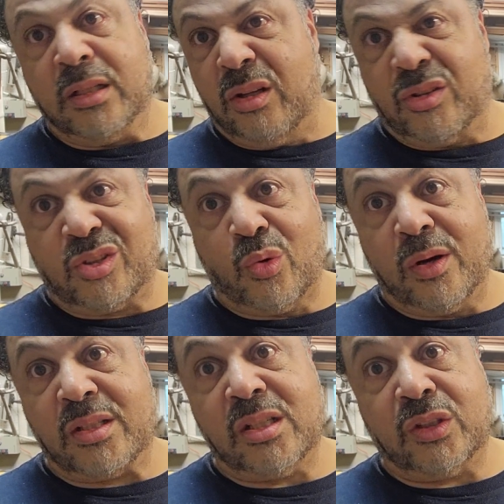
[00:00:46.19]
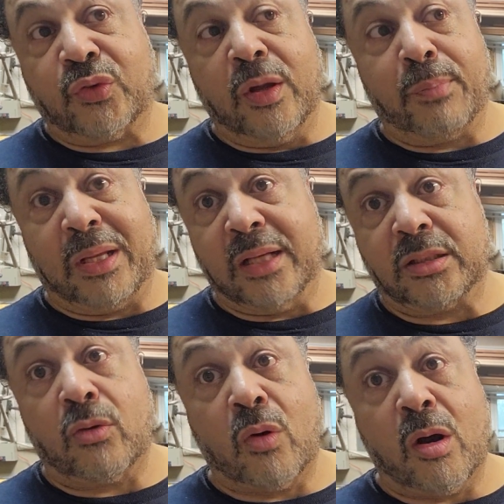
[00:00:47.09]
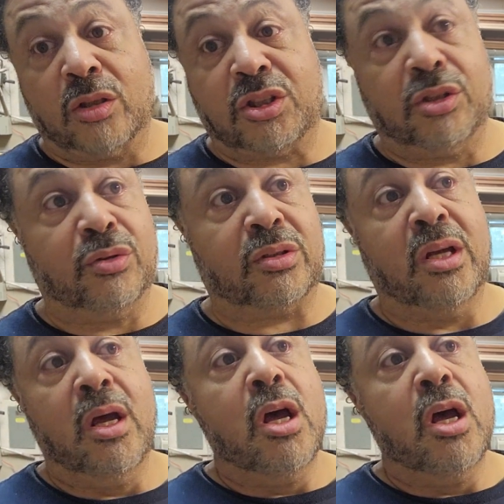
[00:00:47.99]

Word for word: A little soreness in his foot because of the wrong shoes.